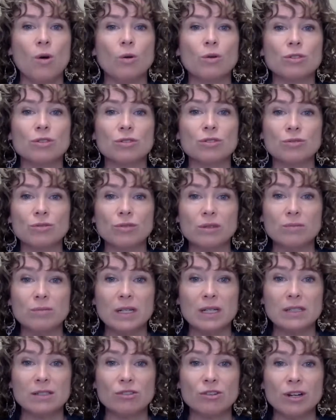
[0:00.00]
or school
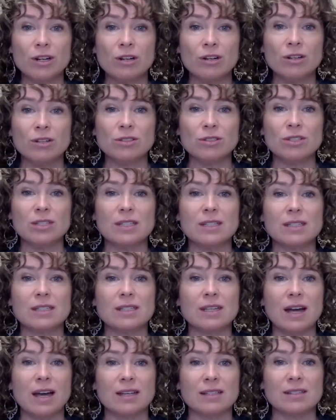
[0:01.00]
administrator to
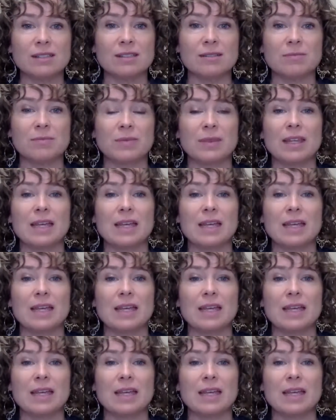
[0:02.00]
discuss.